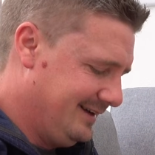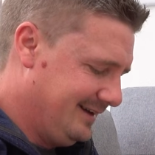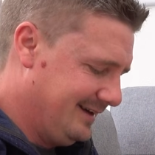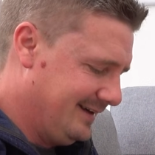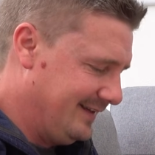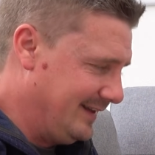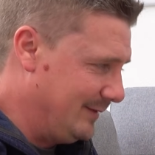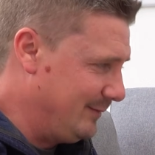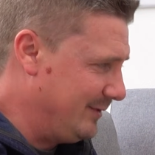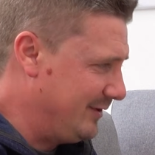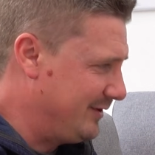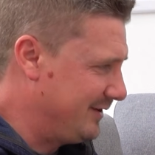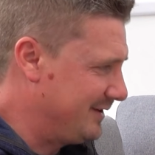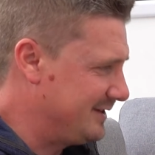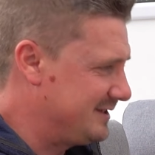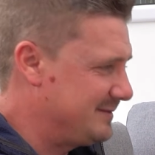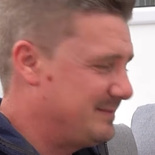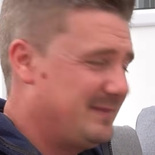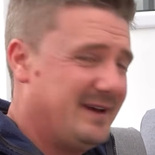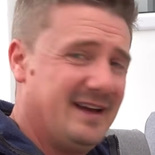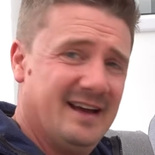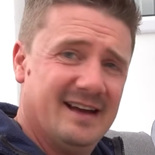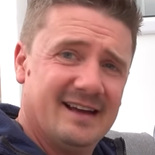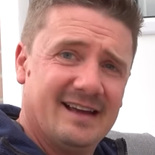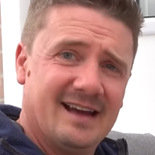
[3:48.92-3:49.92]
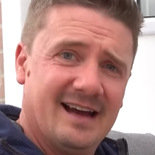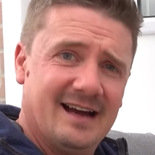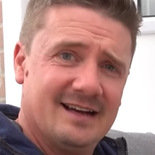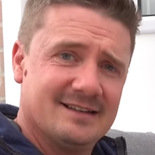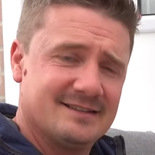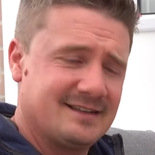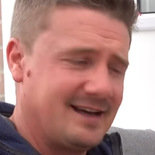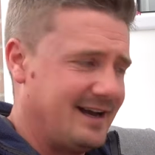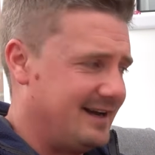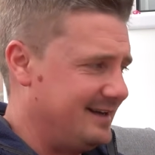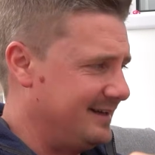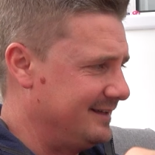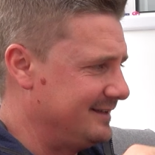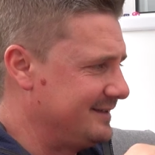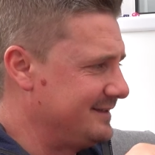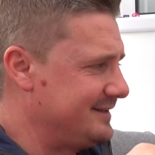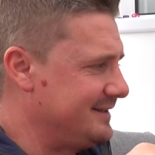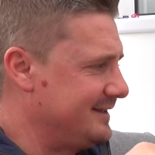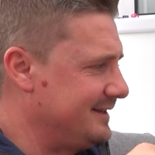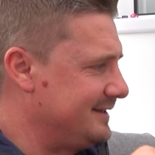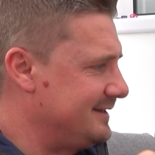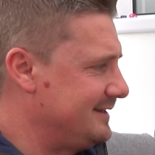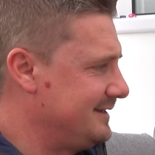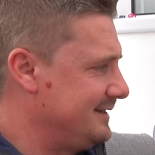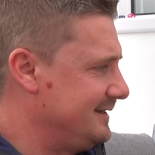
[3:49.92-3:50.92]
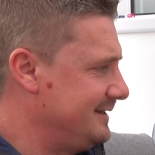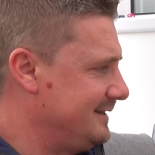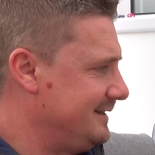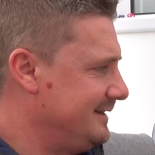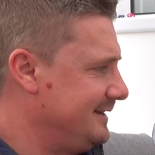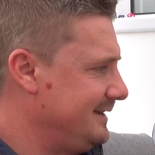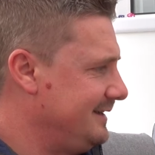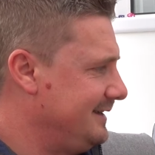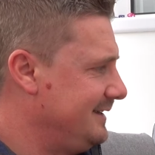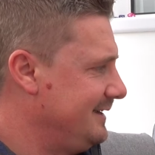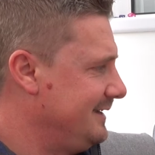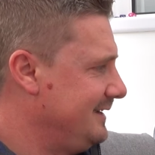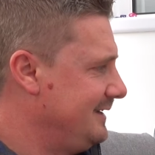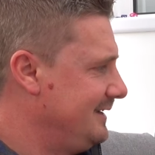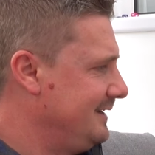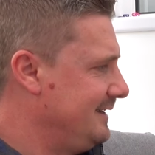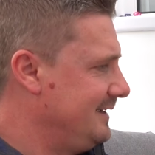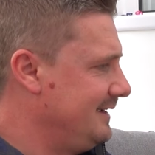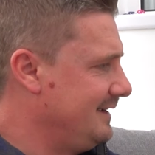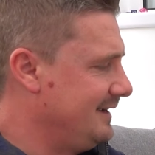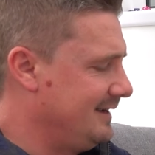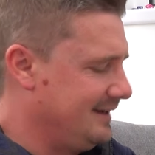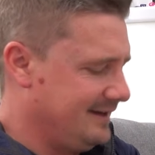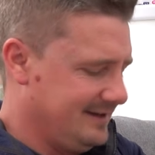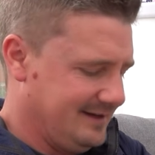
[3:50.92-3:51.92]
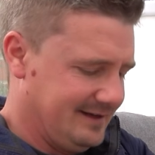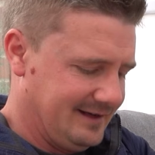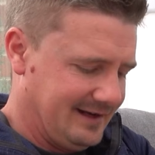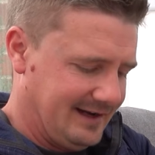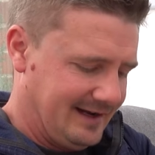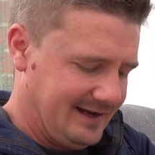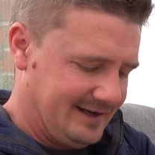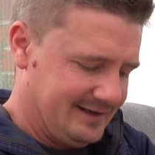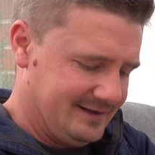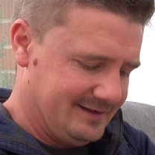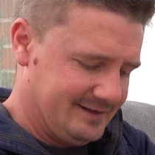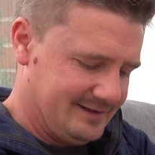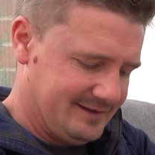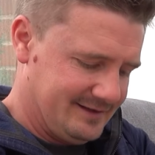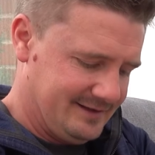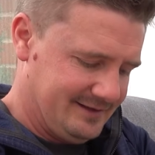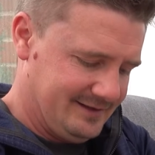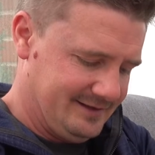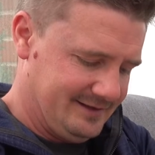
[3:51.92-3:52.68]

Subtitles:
And then we've got a spare gas canister and